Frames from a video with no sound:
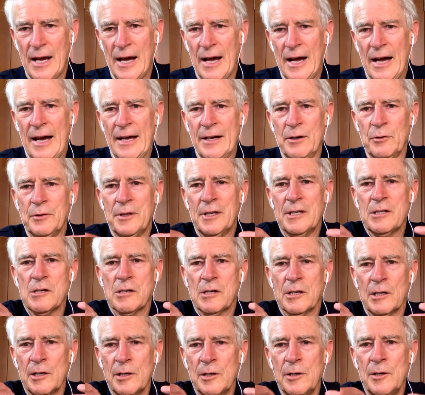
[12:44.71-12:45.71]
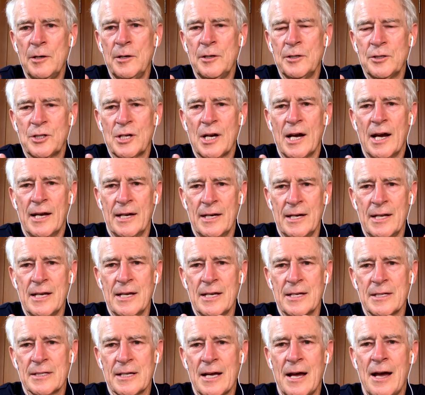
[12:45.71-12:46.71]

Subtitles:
I don't think you can learn Chinese.